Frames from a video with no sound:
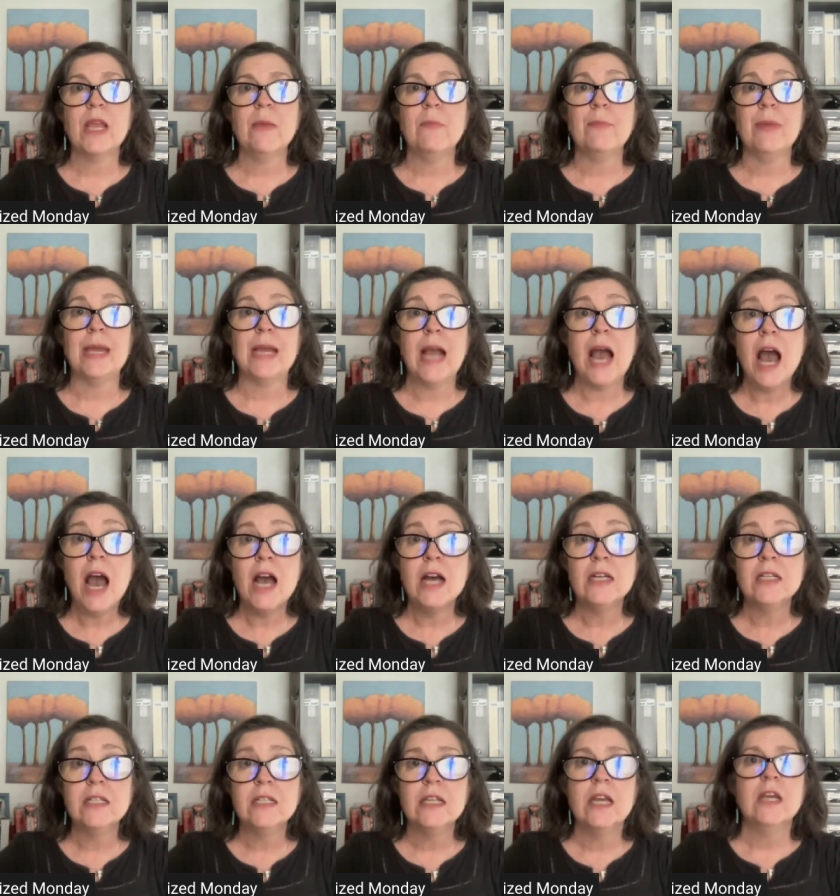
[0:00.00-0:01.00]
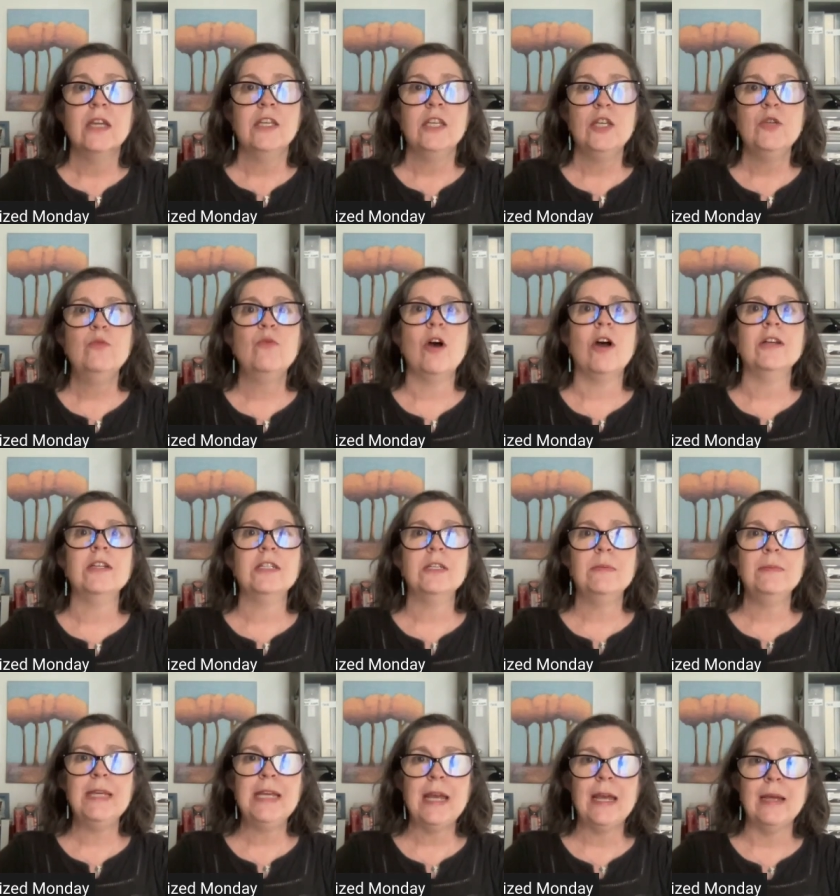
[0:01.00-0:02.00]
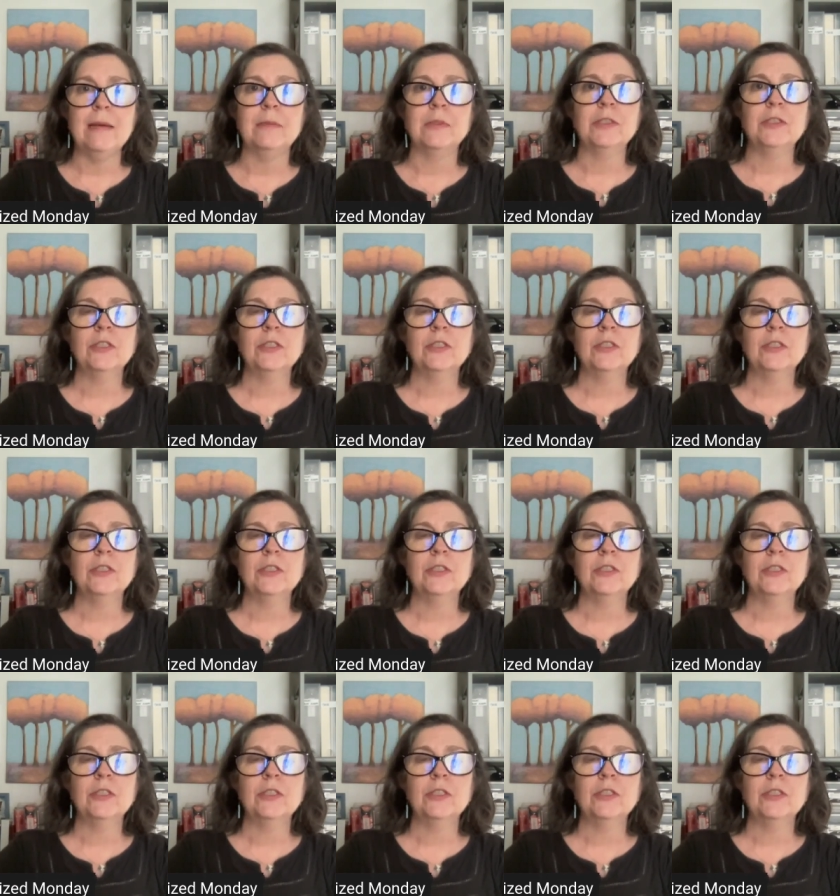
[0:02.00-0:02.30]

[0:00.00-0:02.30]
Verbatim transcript: because you want to be able